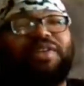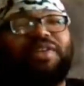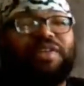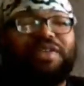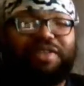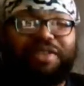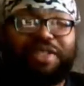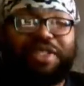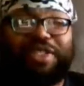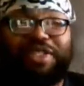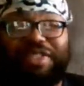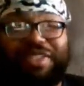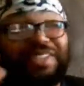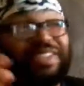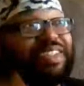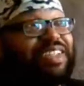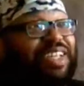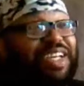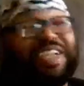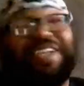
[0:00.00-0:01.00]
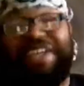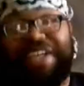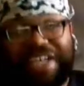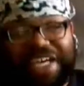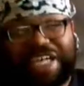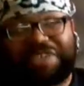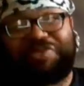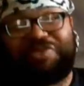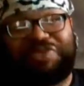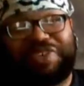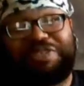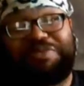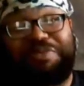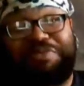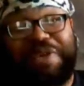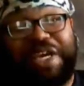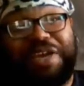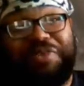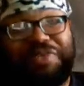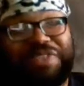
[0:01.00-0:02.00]
This, yeah, that's what Mister
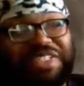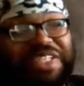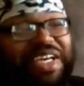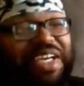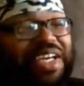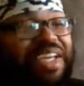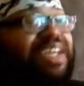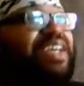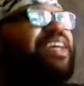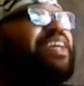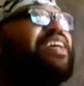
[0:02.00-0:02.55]
McMahon would say.